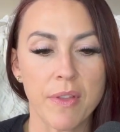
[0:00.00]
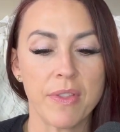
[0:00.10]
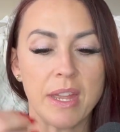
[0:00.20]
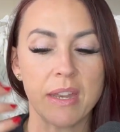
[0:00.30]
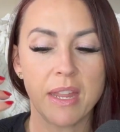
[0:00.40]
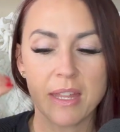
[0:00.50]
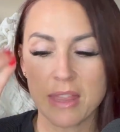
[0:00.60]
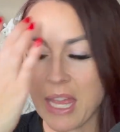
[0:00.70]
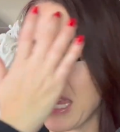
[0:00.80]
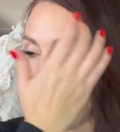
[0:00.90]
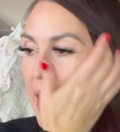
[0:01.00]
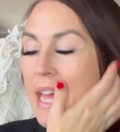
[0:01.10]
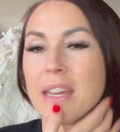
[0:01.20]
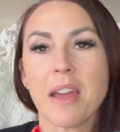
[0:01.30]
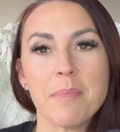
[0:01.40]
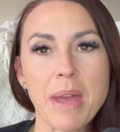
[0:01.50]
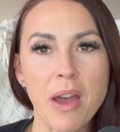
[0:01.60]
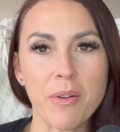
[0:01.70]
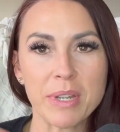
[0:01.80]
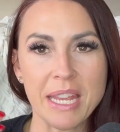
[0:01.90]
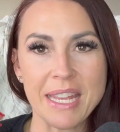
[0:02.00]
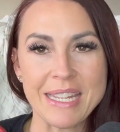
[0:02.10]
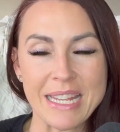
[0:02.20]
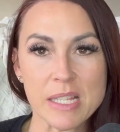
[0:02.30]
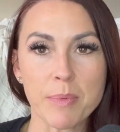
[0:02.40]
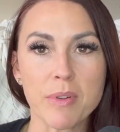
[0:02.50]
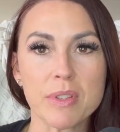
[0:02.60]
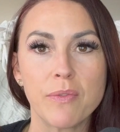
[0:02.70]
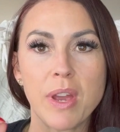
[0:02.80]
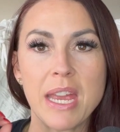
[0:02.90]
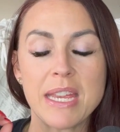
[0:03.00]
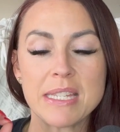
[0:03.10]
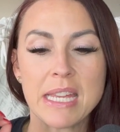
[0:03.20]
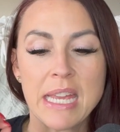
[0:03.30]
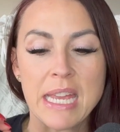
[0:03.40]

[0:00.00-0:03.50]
then they can come out in explosive ways,